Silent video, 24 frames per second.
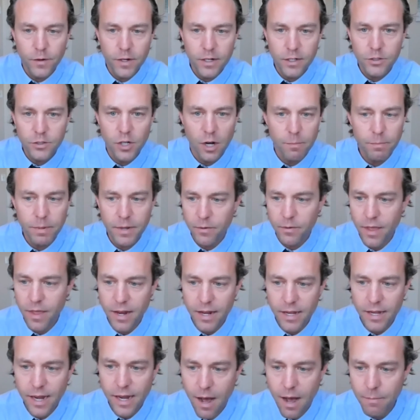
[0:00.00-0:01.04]
free to jump in with
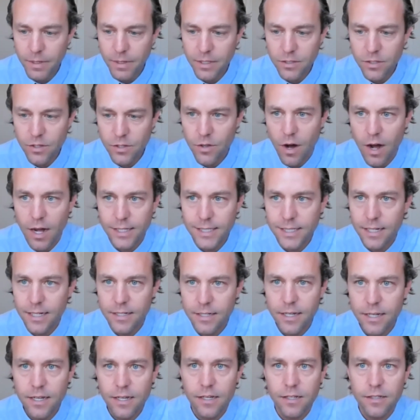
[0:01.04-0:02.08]
any comments, thoughts,
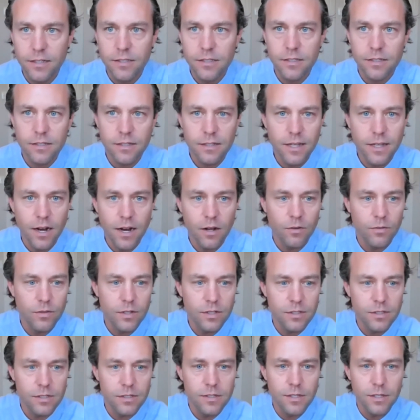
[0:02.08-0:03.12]
ideas. You know,
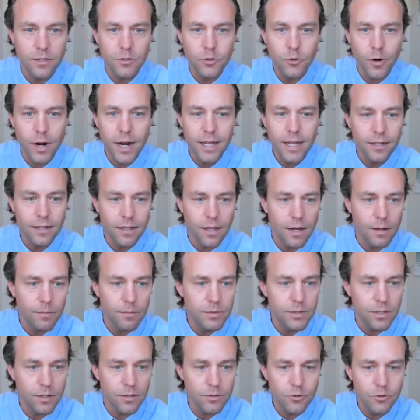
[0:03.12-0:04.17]
this is the trading club,
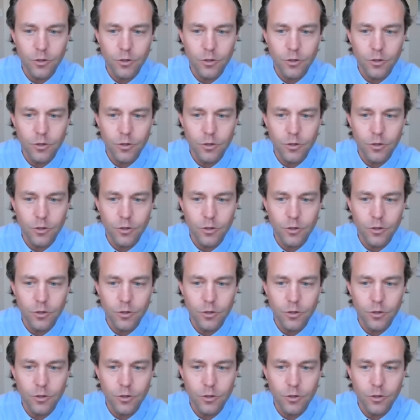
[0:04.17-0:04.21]
so